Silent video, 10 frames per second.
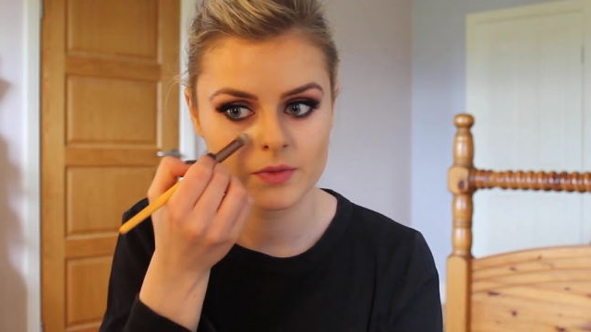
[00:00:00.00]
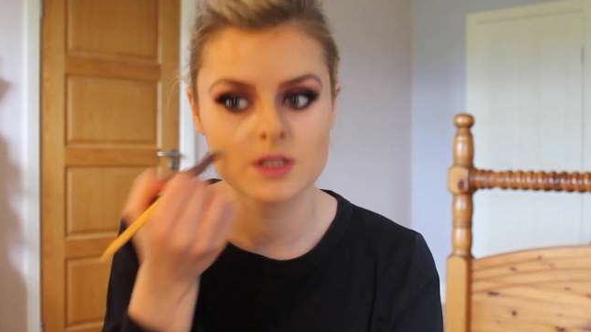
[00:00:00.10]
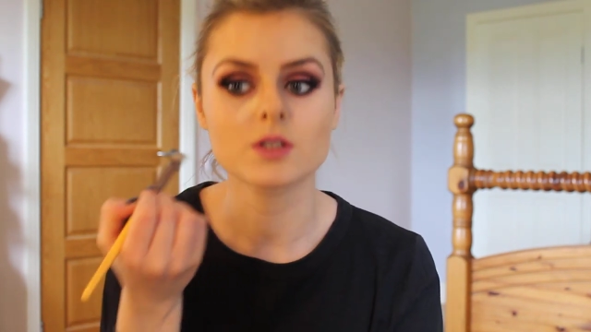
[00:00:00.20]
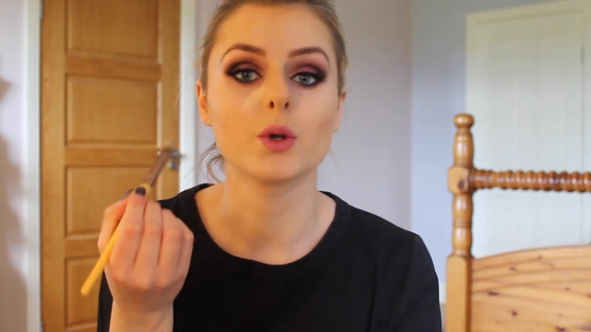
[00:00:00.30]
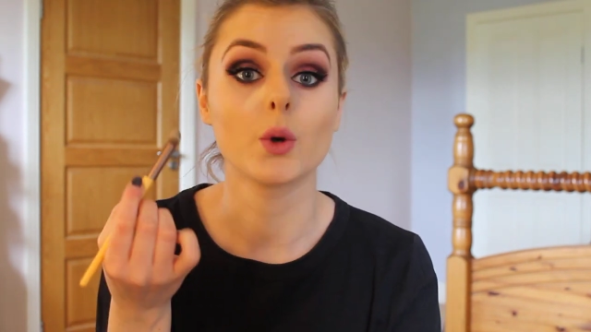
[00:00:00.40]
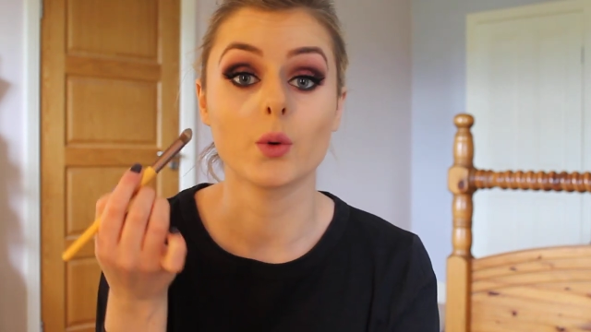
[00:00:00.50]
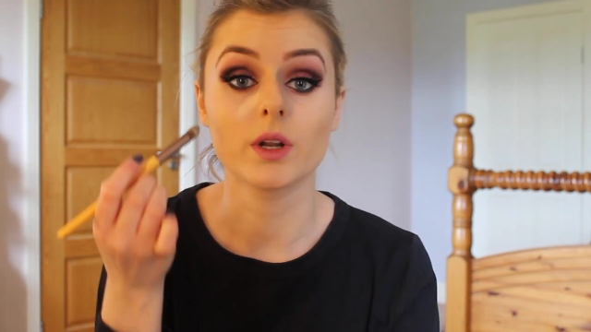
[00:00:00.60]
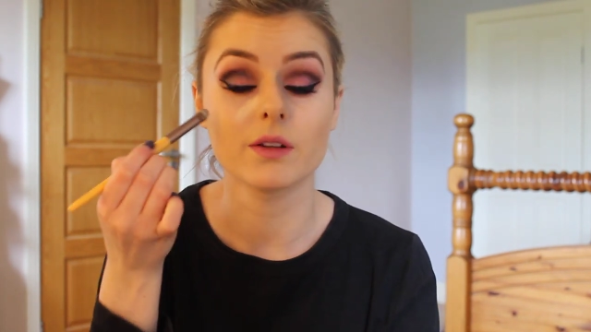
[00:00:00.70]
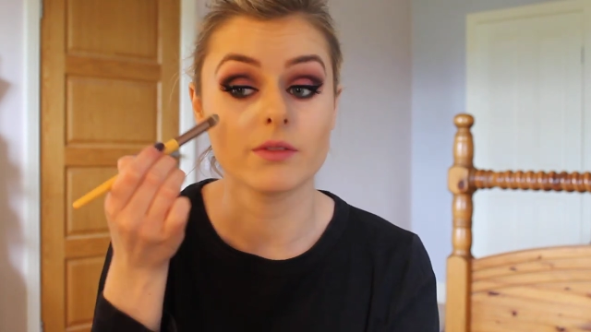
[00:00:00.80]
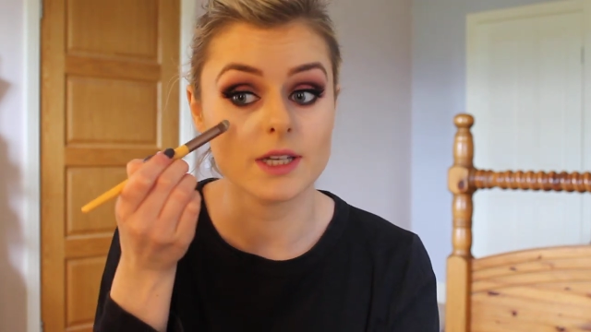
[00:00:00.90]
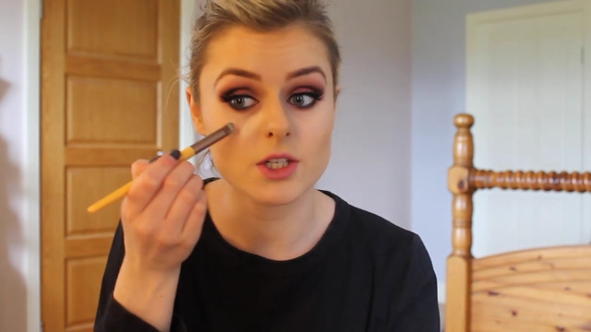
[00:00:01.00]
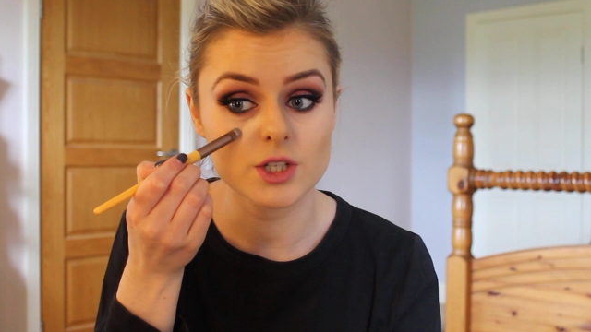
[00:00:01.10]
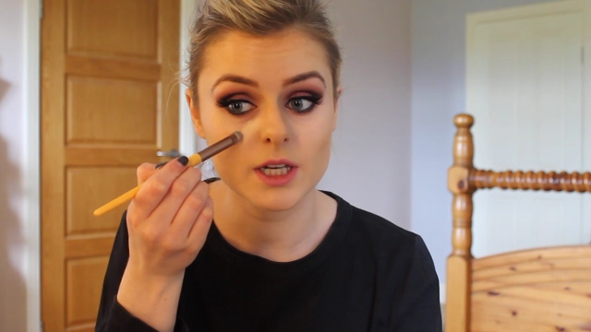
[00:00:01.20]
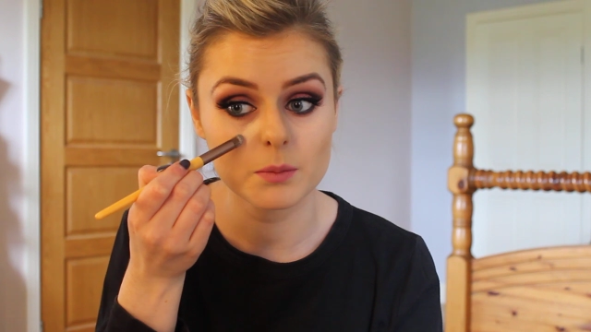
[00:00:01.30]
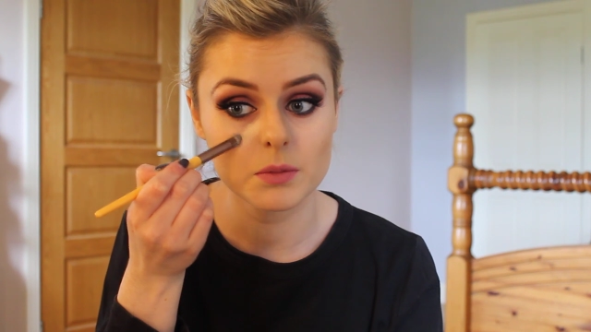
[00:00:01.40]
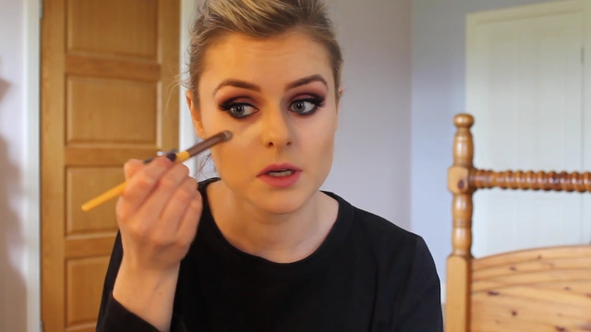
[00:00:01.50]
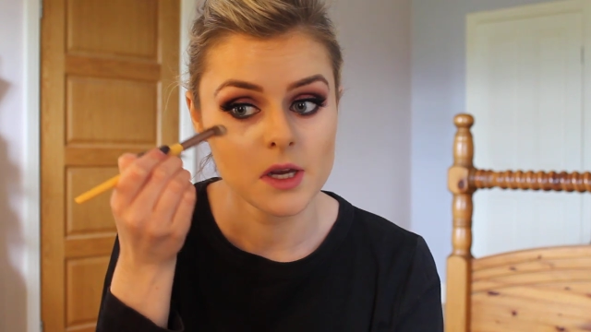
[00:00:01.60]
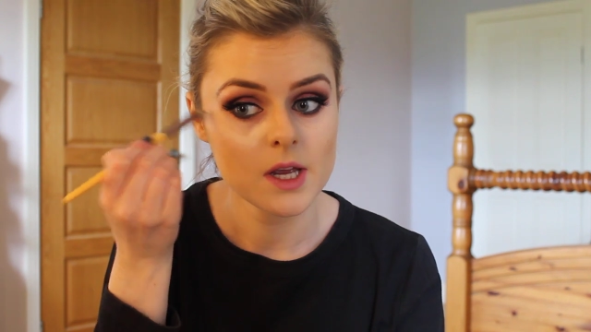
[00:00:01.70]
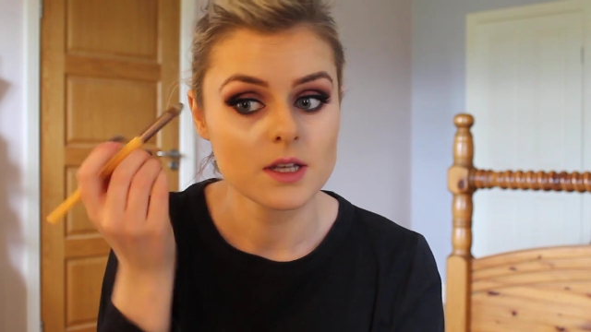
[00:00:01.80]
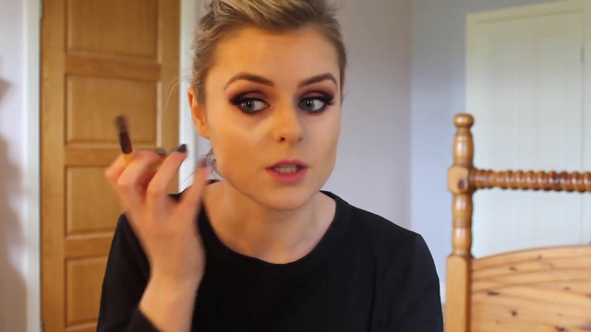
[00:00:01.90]
So you're going in a V shape.
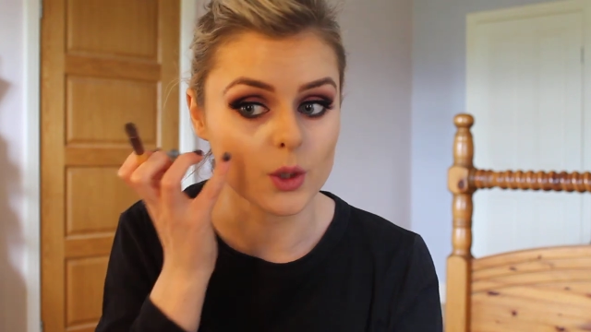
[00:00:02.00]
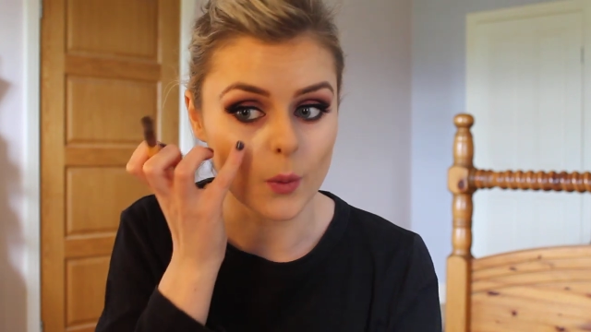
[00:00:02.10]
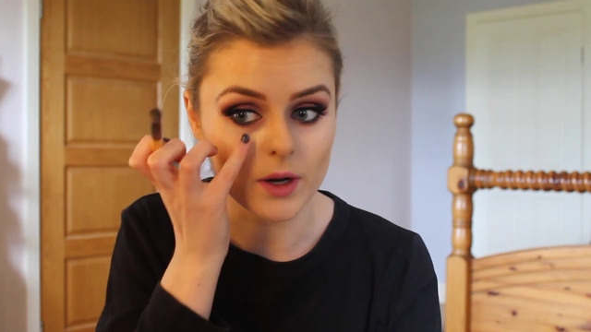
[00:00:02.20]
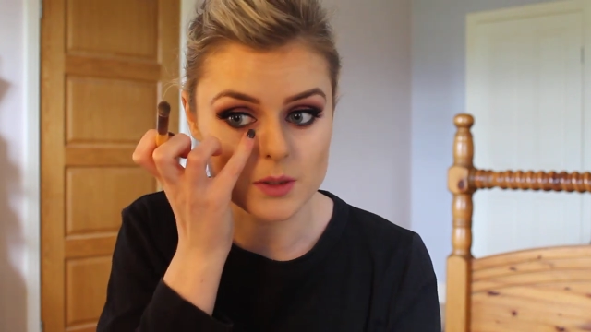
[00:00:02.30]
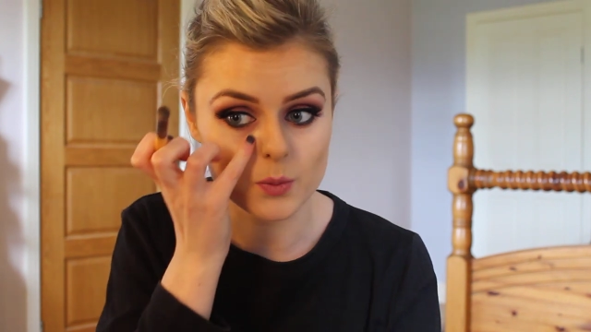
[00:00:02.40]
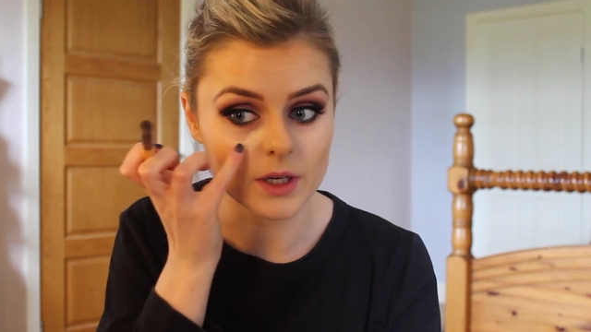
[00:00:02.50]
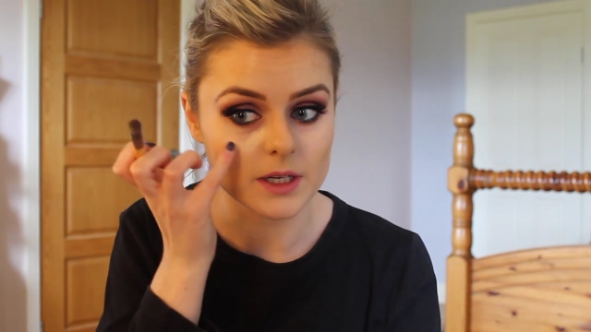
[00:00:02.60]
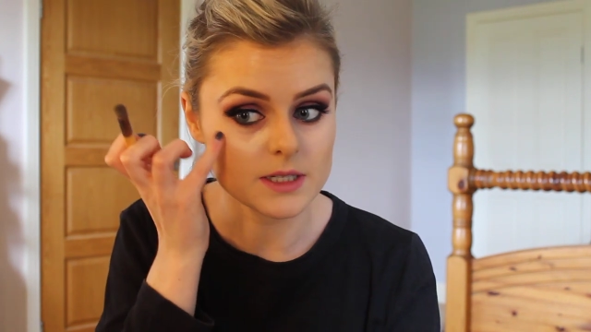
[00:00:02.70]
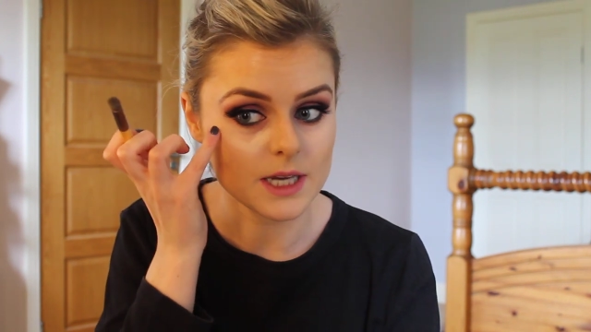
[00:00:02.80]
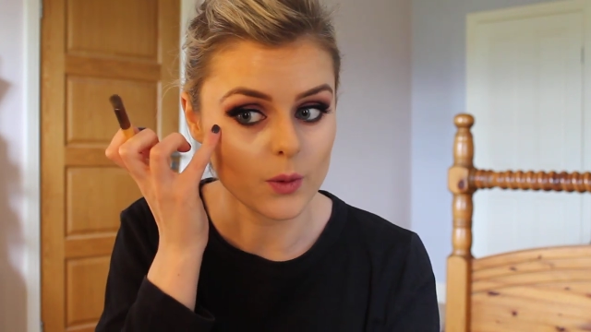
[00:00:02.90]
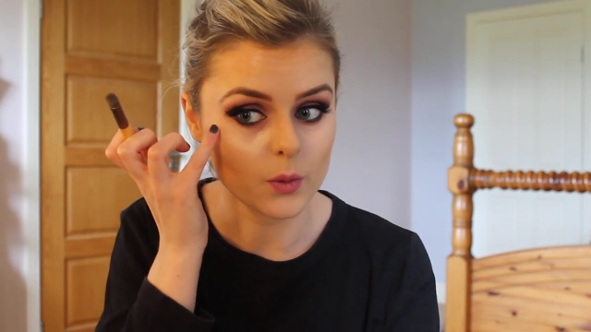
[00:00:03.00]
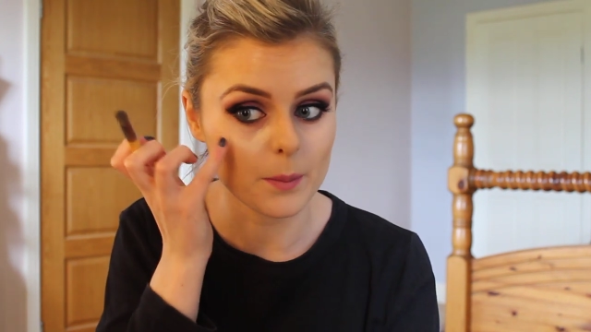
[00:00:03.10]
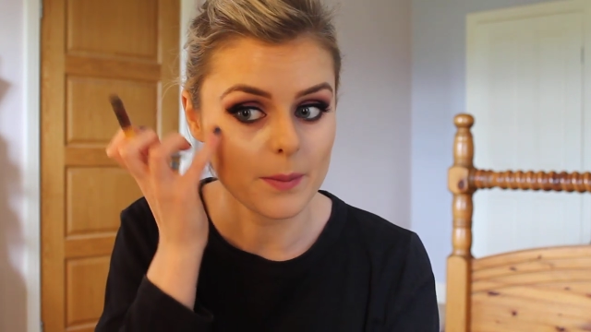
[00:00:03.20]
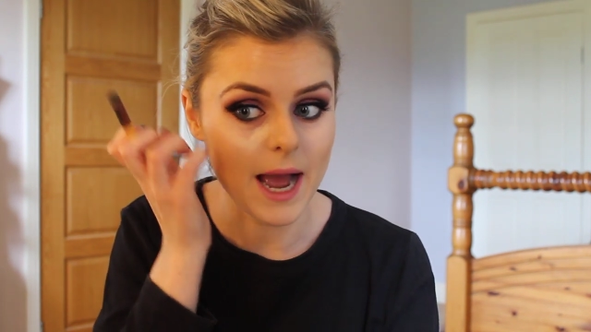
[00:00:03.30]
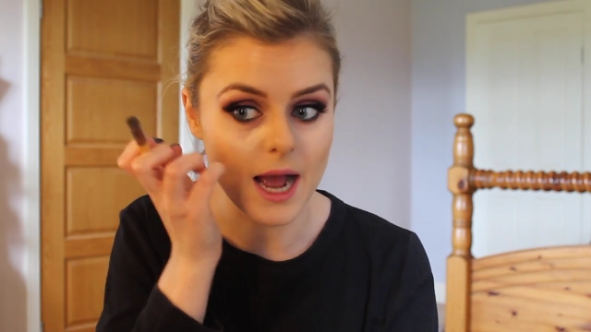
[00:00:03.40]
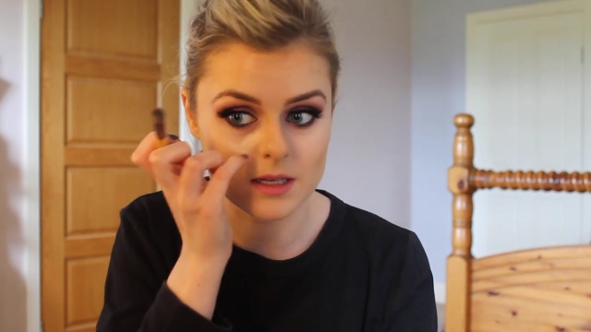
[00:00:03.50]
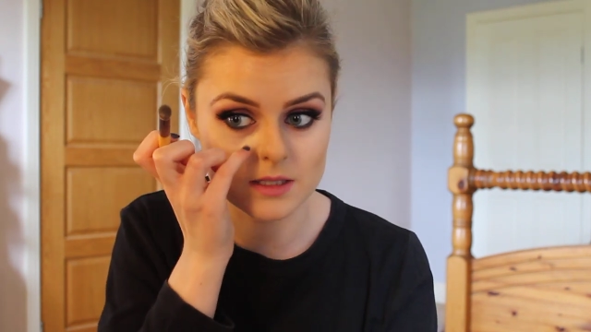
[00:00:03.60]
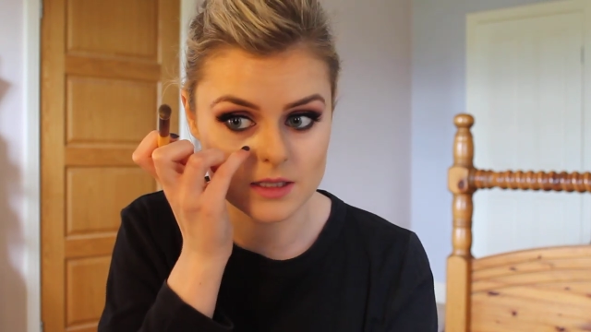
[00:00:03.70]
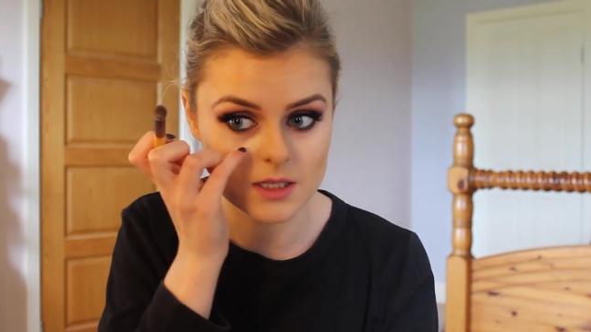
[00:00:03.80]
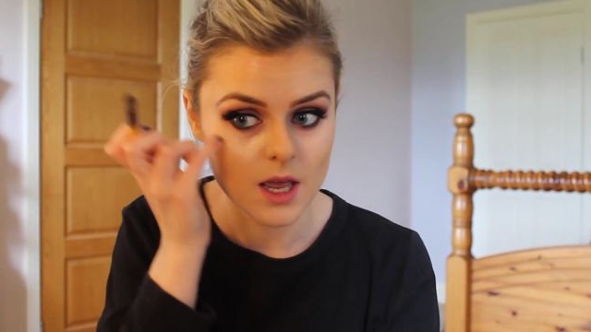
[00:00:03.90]
So you want to bring it down
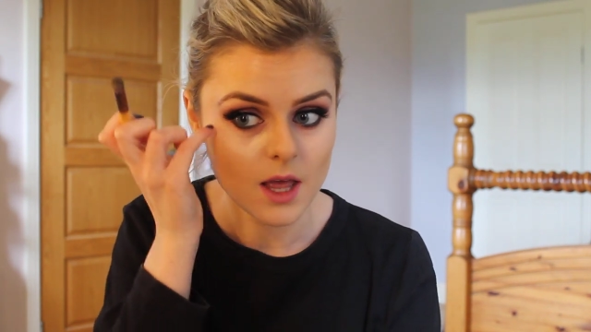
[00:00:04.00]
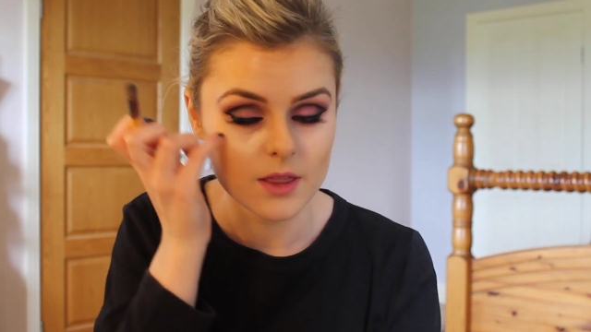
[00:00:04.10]
past